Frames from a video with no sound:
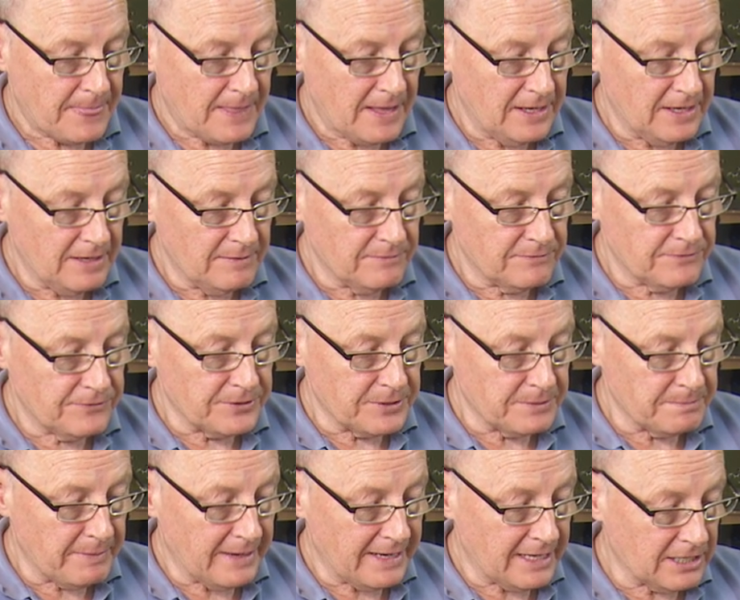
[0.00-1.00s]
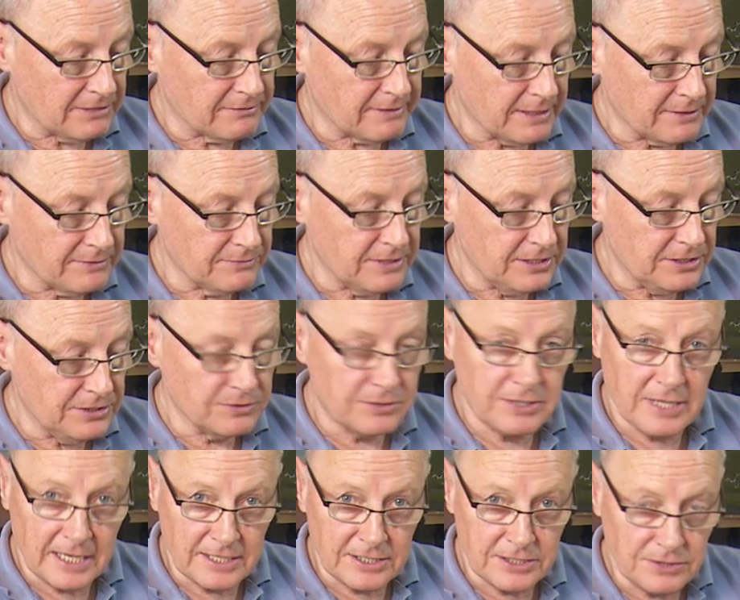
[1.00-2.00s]
um, for the background then you
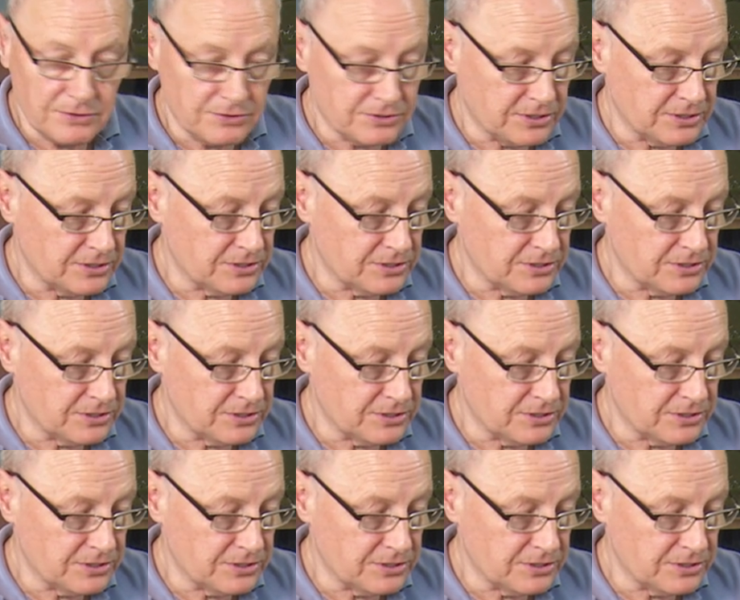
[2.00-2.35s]
can use the